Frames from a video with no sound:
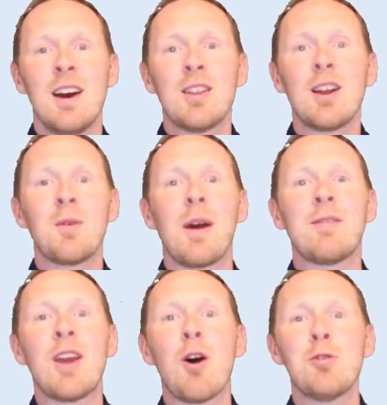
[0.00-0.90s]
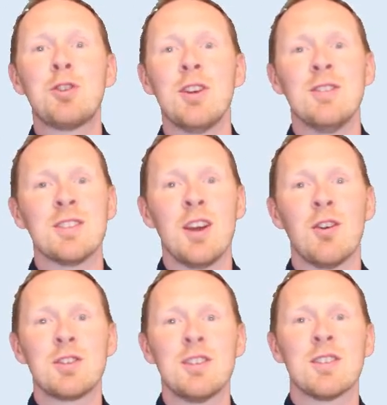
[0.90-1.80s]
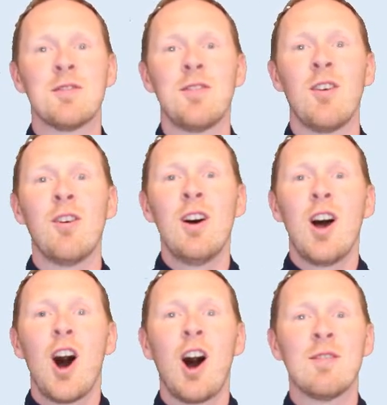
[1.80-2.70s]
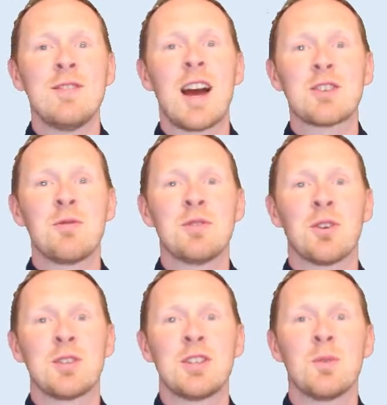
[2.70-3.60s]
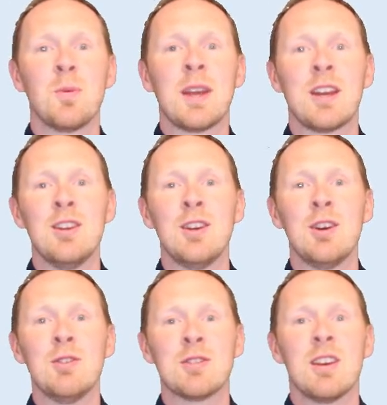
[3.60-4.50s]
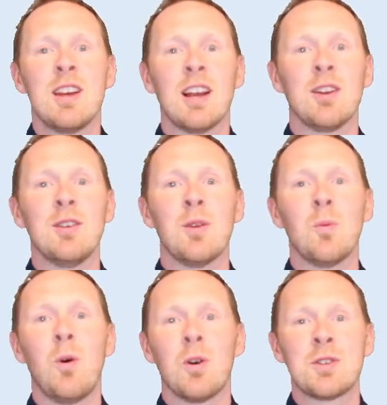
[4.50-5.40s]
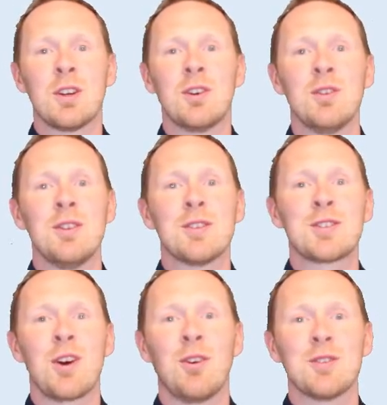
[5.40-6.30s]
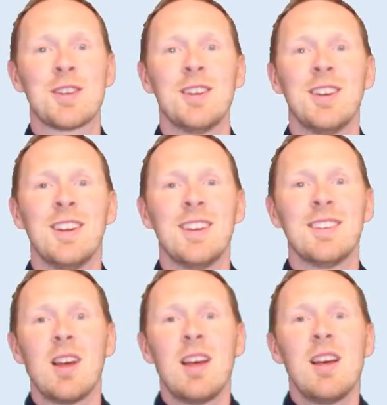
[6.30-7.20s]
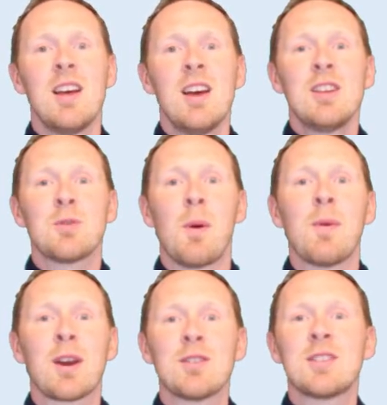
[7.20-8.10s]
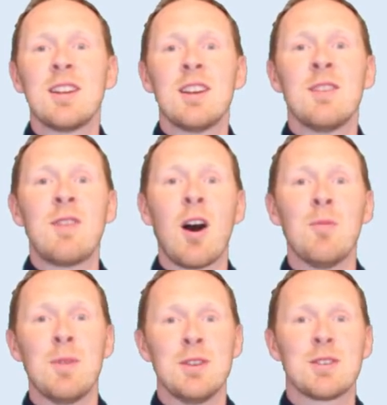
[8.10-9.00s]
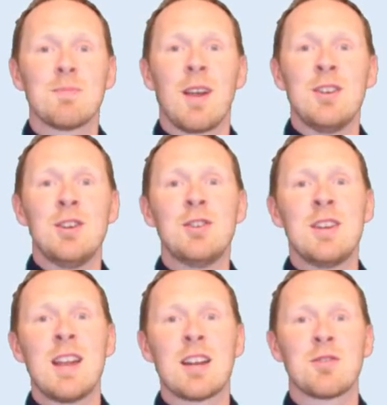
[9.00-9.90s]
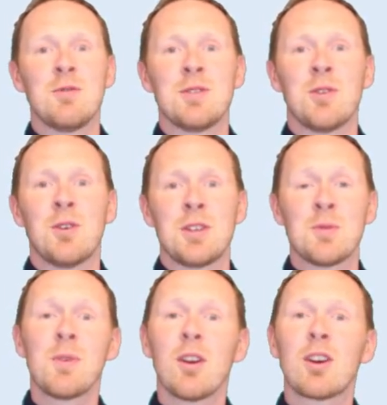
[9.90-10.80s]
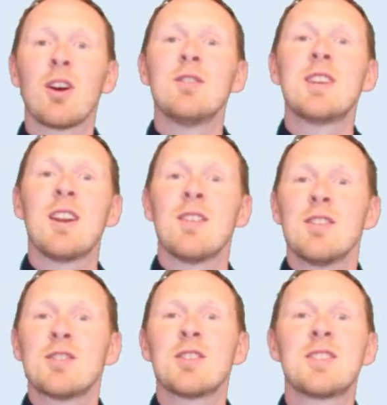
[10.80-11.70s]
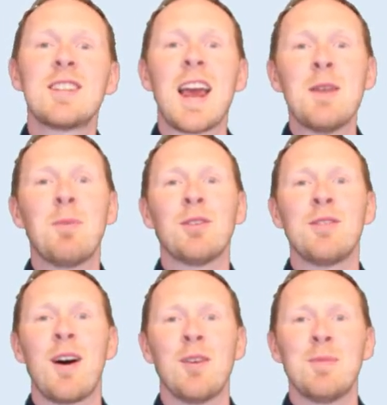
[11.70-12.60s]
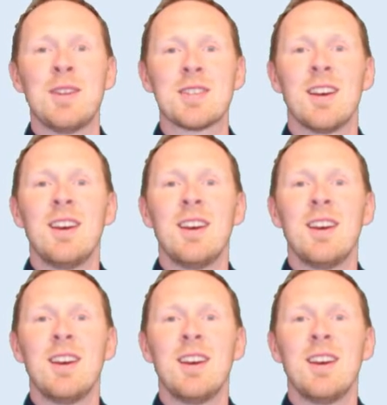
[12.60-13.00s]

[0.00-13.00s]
Thirdly, we have the oceans. The oceans are full of natural resources that we can use, including the water, including the salt. So when we consider development and using natural resources, we've got to consider sustainable development.